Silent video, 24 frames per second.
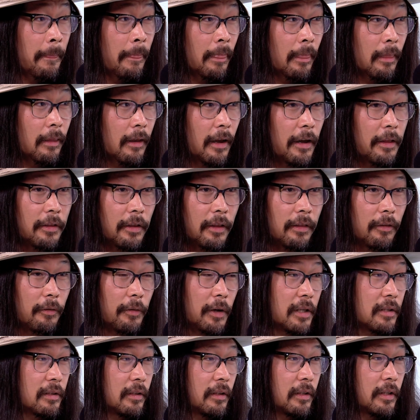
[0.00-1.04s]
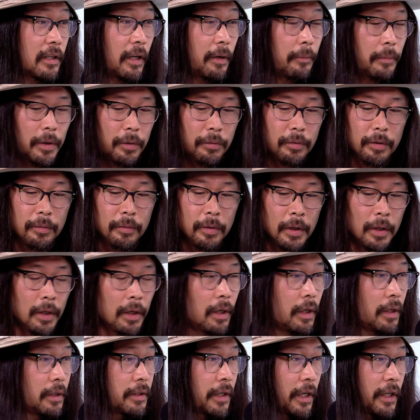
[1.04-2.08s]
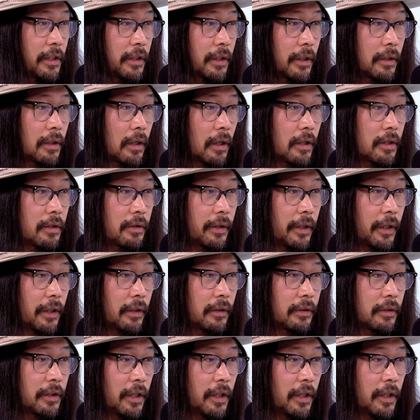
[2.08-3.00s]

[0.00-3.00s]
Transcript: and then the rest of the time I would change guitar strings,